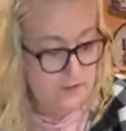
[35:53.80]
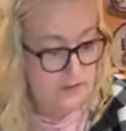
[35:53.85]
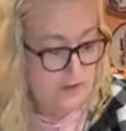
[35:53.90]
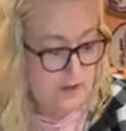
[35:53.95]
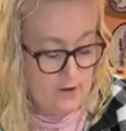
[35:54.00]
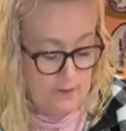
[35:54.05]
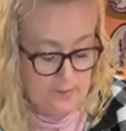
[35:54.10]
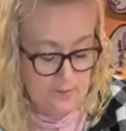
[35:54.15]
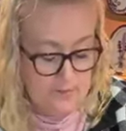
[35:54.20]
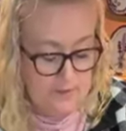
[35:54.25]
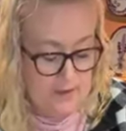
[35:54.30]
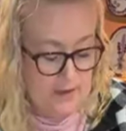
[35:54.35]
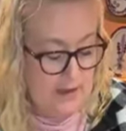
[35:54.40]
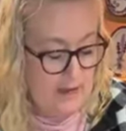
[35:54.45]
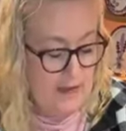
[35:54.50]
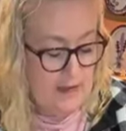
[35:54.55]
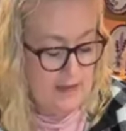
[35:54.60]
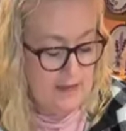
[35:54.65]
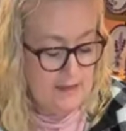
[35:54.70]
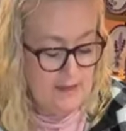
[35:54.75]
So,
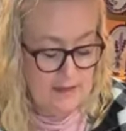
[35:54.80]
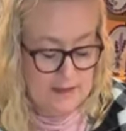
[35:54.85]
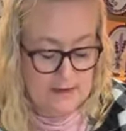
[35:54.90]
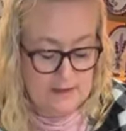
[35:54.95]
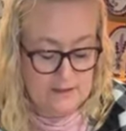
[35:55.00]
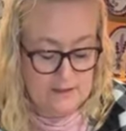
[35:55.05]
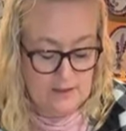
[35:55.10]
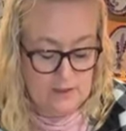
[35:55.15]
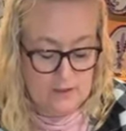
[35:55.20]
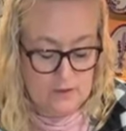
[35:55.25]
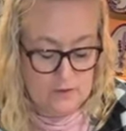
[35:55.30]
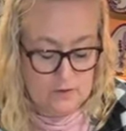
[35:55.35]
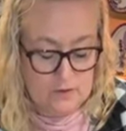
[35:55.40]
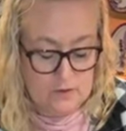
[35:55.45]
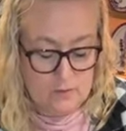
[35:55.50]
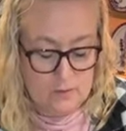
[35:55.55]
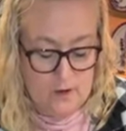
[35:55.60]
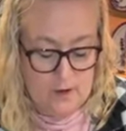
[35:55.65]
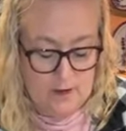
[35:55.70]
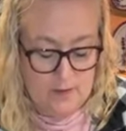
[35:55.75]
I like to
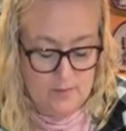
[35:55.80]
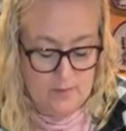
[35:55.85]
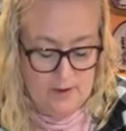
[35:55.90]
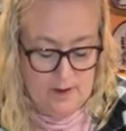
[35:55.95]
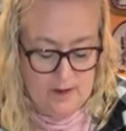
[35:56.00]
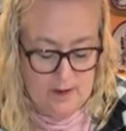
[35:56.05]
use the water